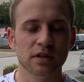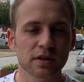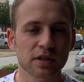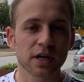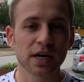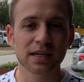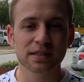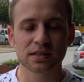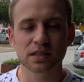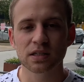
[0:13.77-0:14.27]

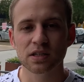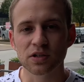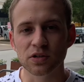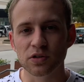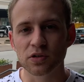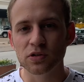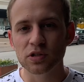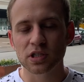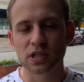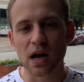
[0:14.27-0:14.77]
They're actually a
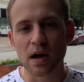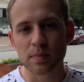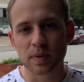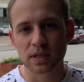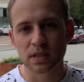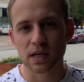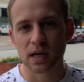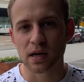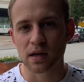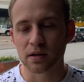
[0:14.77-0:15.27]
new shop
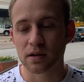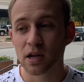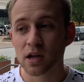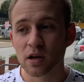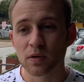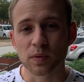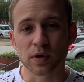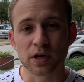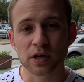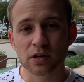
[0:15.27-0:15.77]
in town.
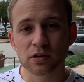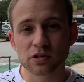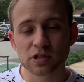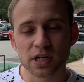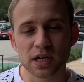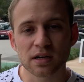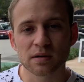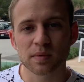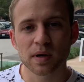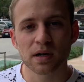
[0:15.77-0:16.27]
We're gonna go
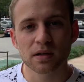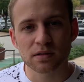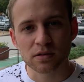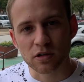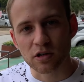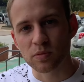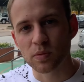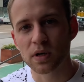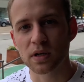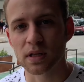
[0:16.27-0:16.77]
check them out. So
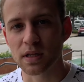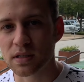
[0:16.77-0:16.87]
come on,